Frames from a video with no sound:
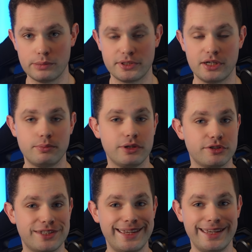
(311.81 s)
website
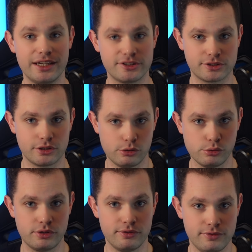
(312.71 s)
because they
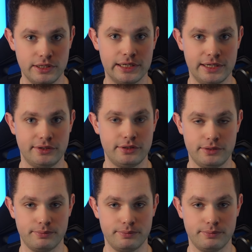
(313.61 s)
exclude VAT.